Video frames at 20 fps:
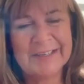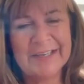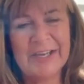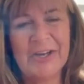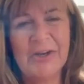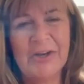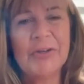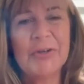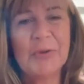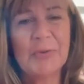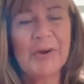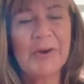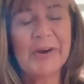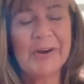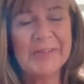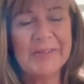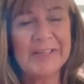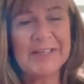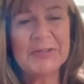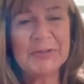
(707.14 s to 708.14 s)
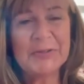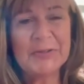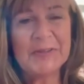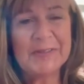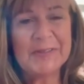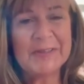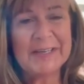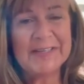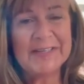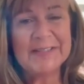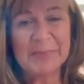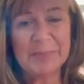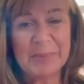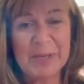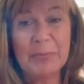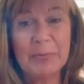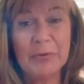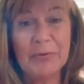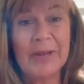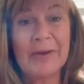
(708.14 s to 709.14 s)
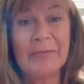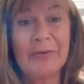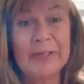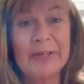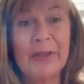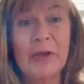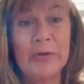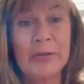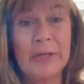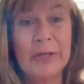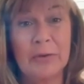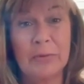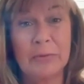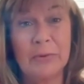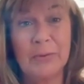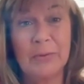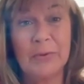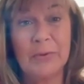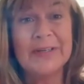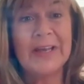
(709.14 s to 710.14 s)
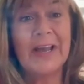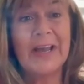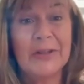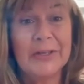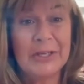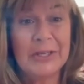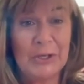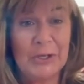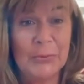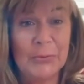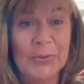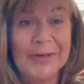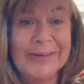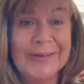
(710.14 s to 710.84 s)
Here you are. These are the things that people never tell you. We're telling you.